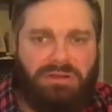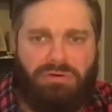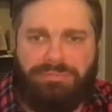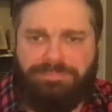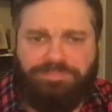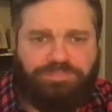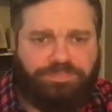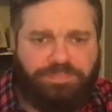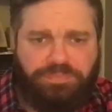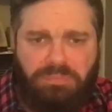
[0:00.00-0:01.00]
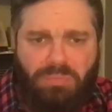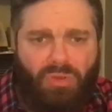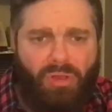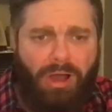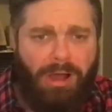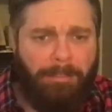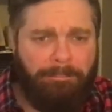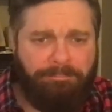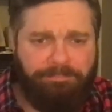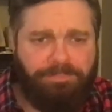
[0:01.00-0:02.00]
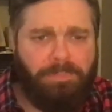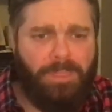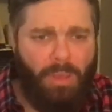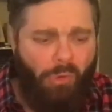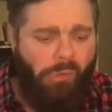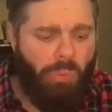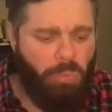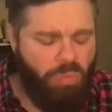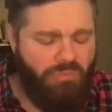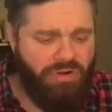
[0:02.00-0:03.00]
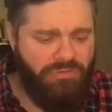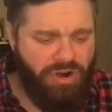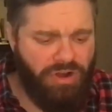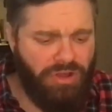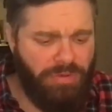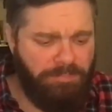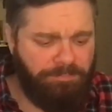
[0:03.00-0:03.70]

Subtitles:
going. Very, very good.